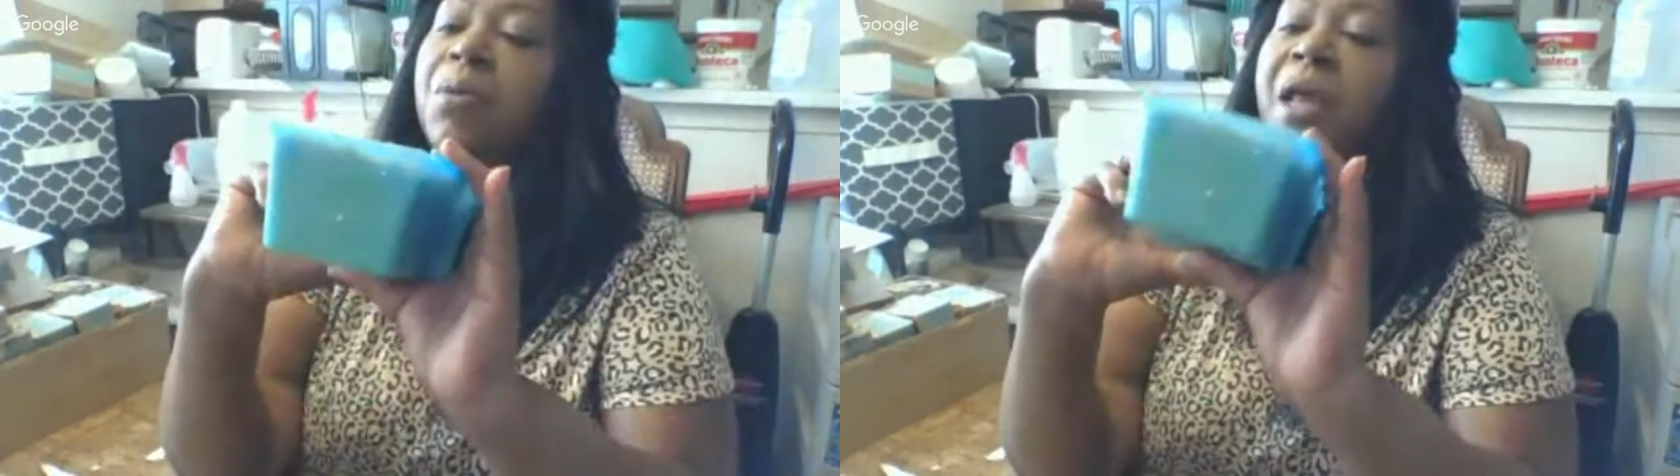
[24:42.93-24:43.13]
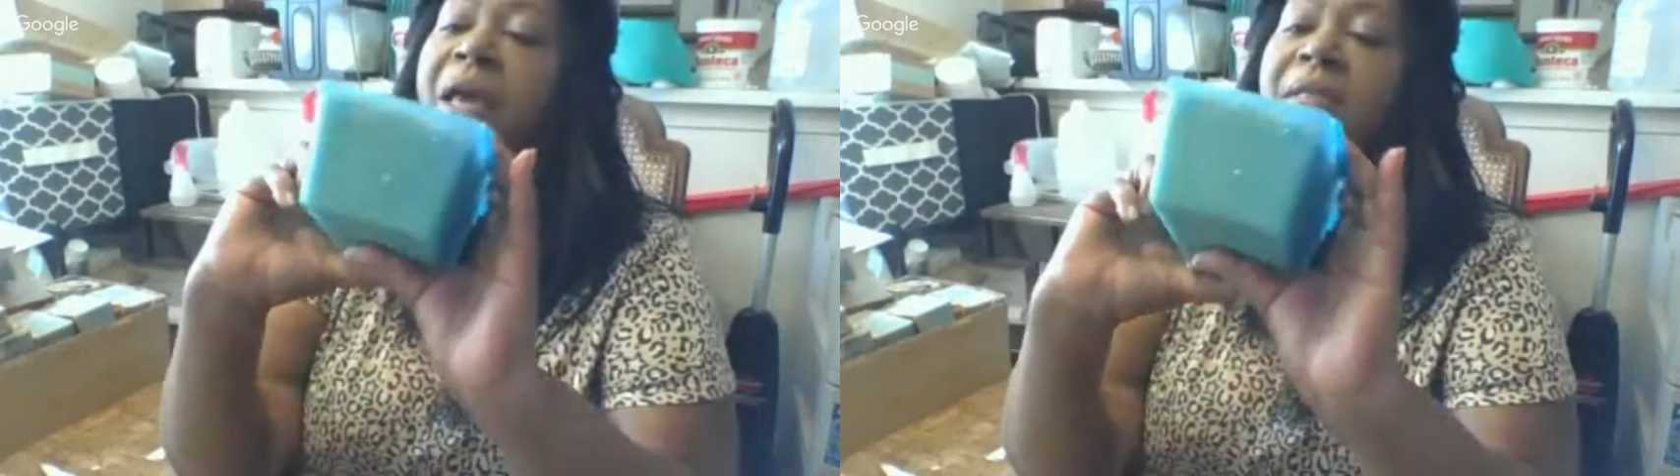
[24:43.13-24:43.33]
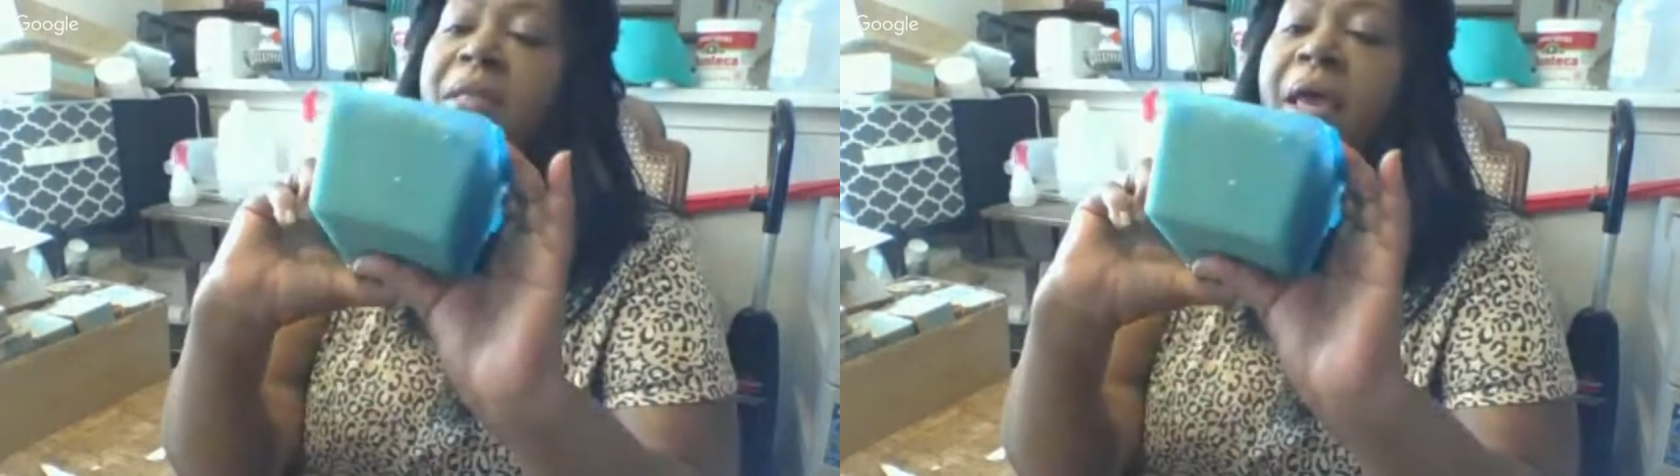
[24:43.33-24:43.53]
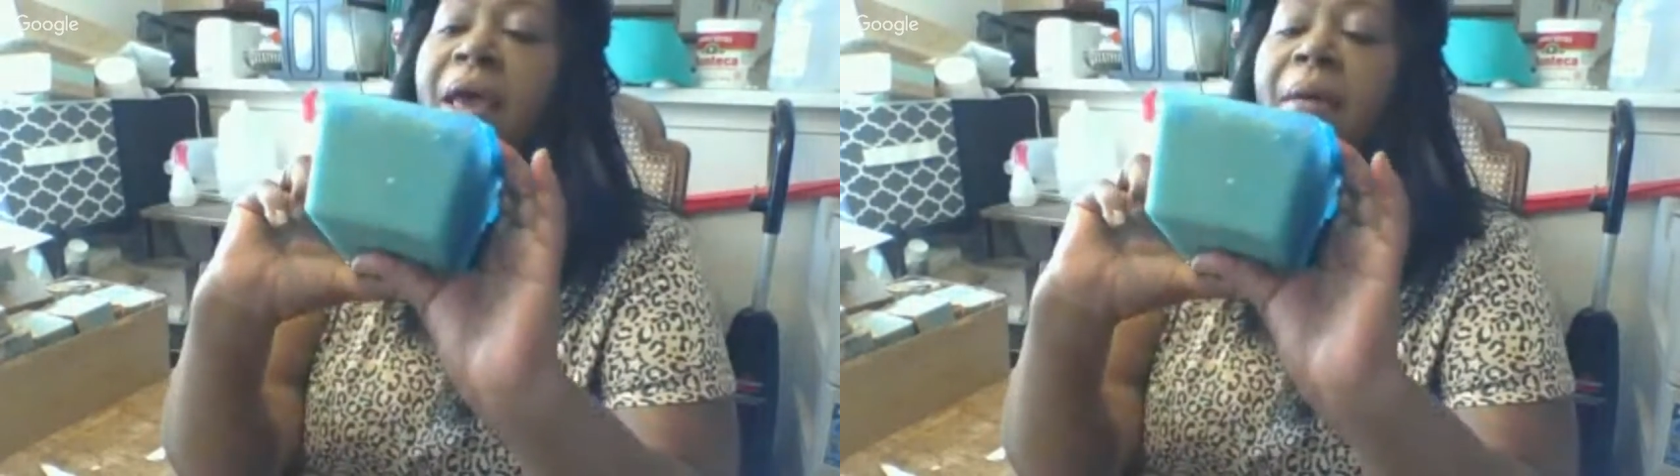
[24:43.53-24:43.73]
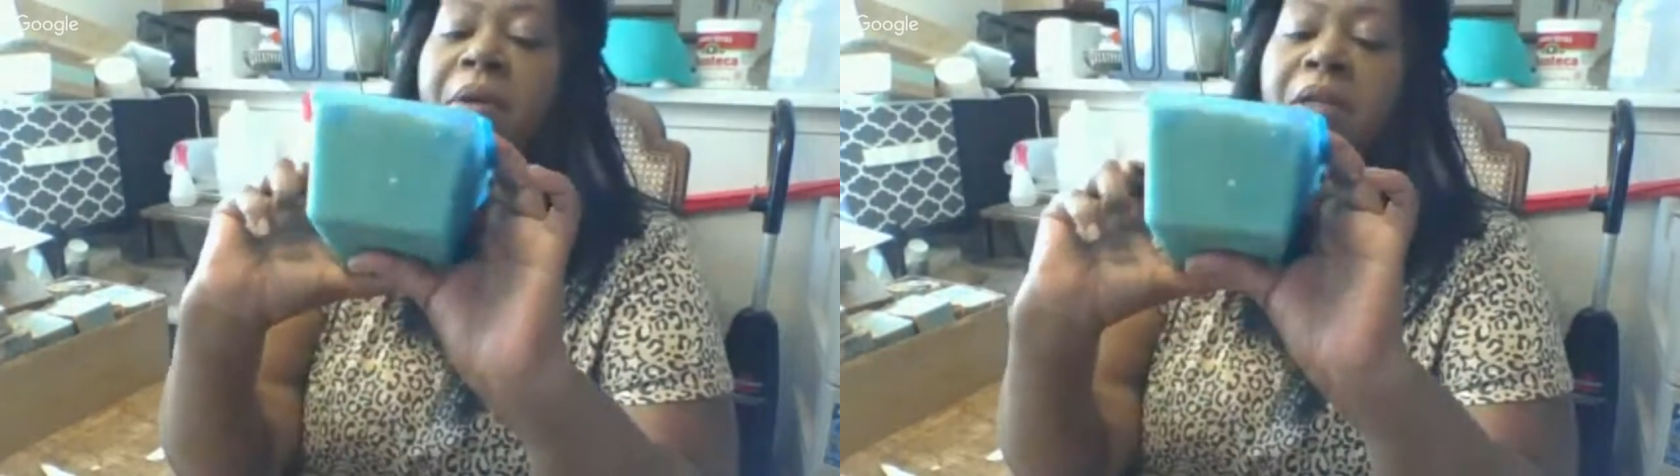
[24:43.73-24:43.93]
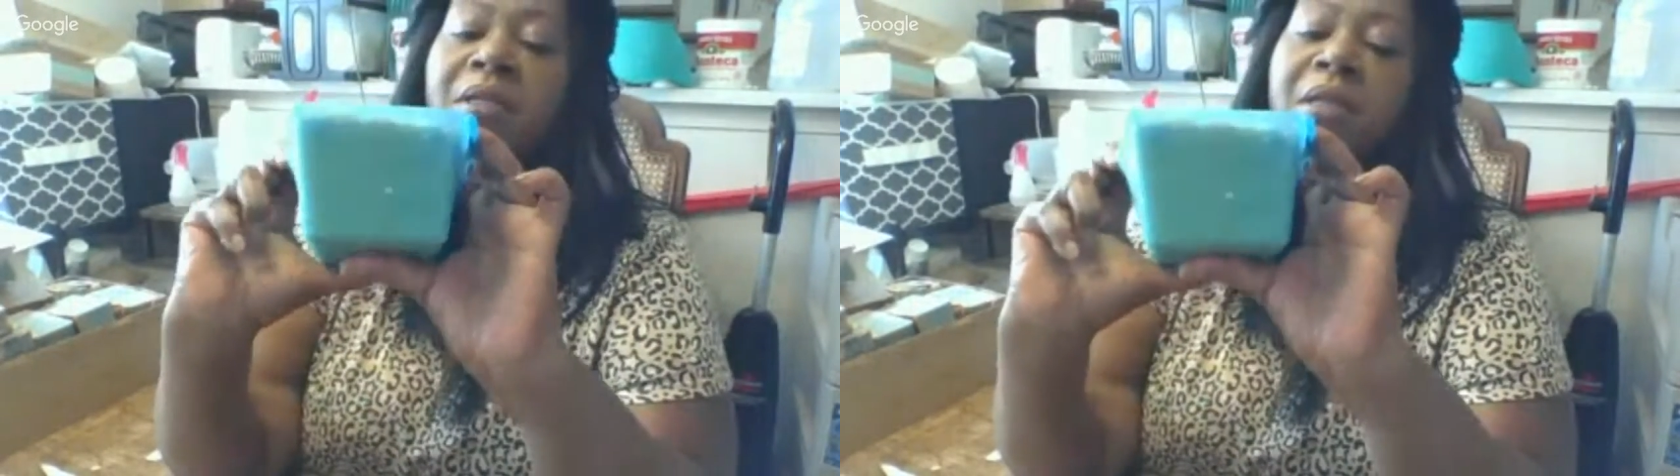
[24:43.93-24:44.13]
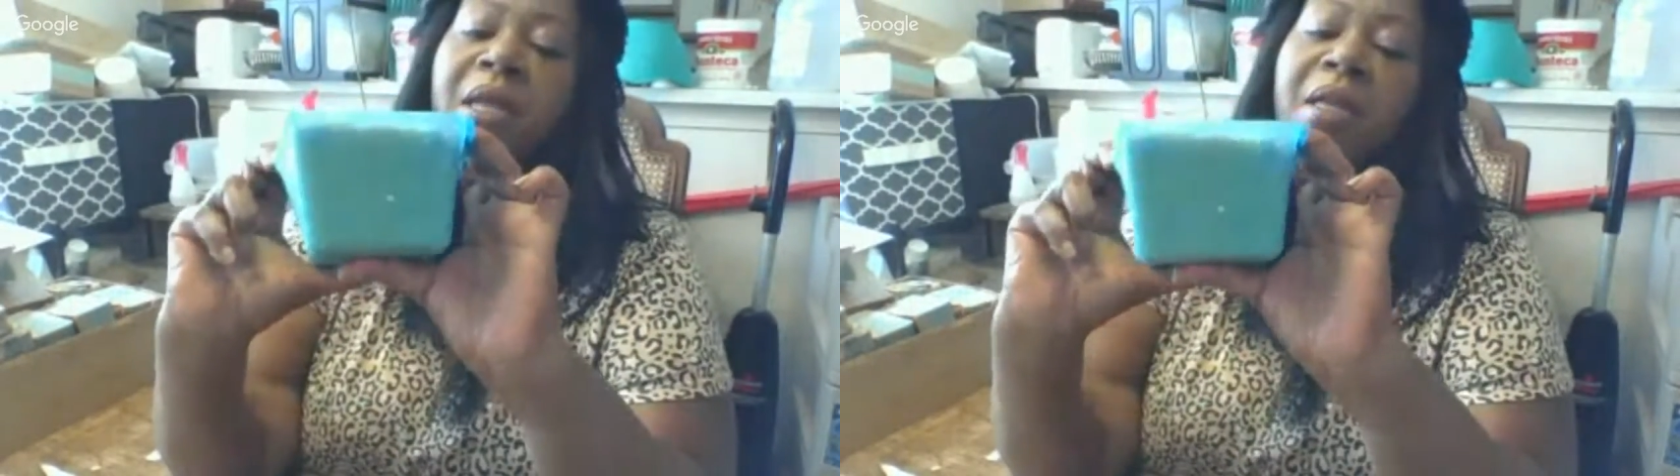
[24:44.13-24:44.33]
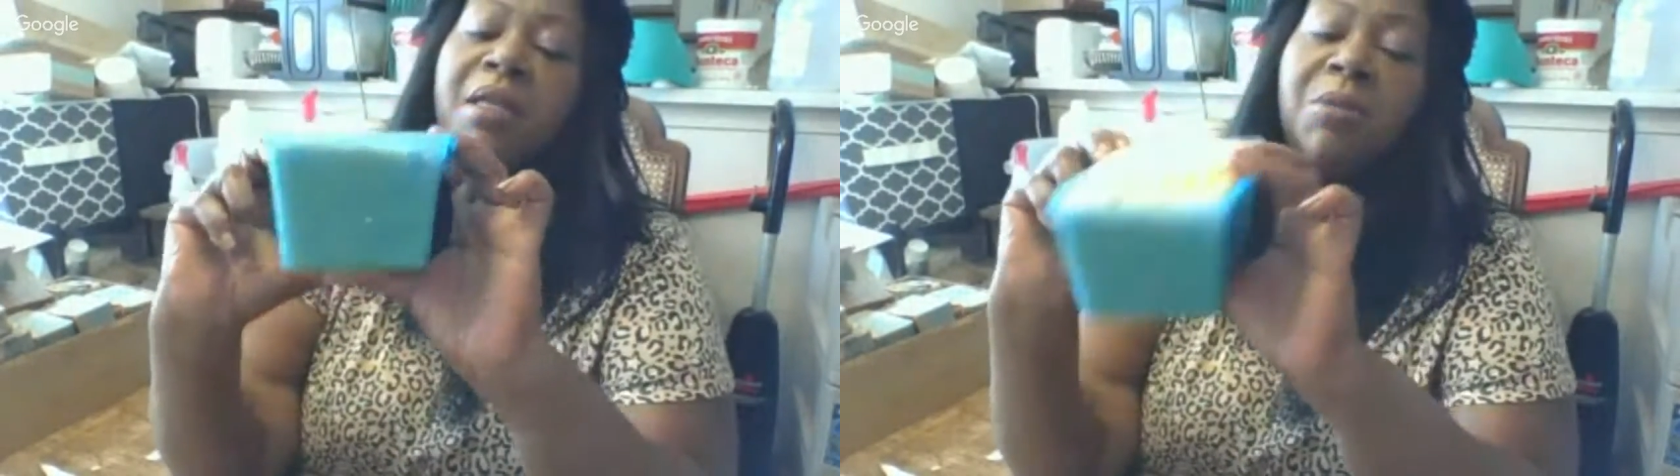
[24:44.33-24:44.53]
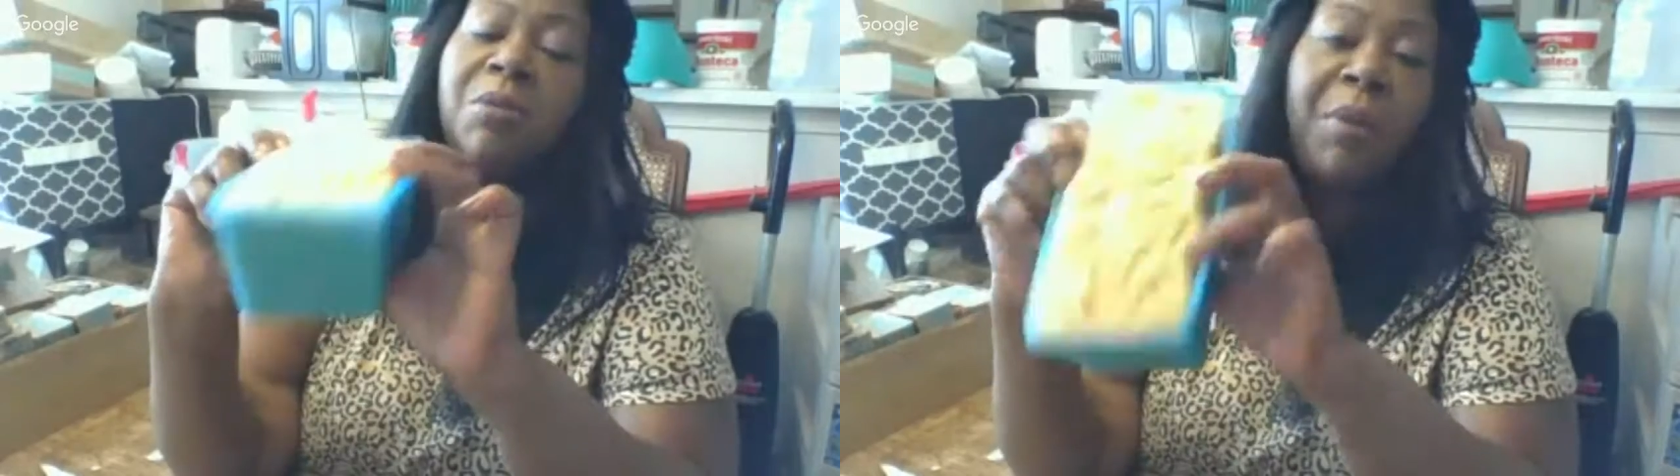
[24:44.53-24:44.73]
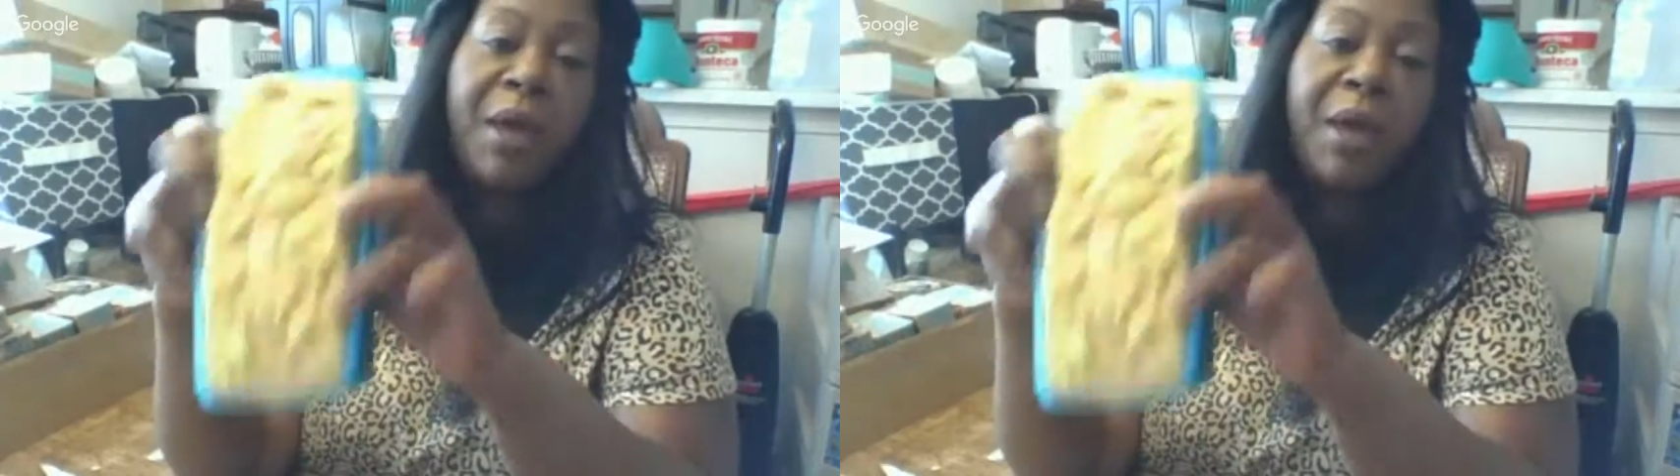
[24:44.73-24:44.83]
what has to happen is that I need to be